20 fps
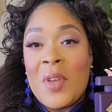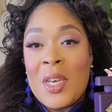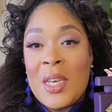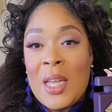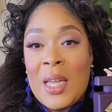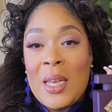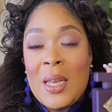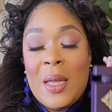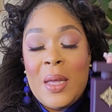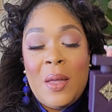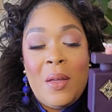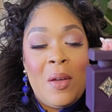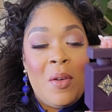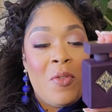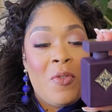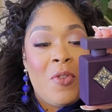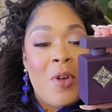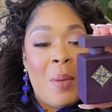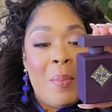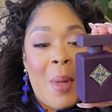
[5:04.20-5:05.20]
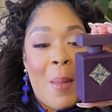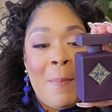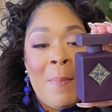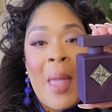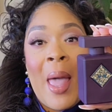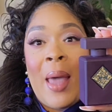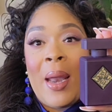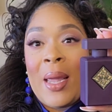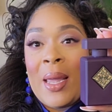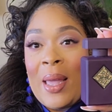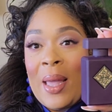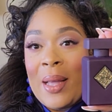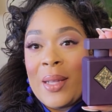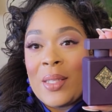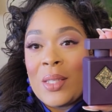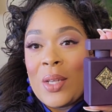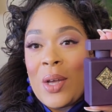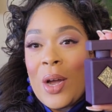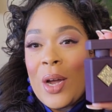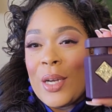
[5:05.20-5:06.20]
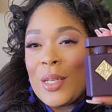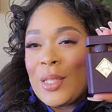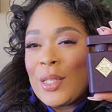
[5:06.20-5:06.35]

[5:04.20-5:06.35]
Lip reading: vanilla from Madagascar.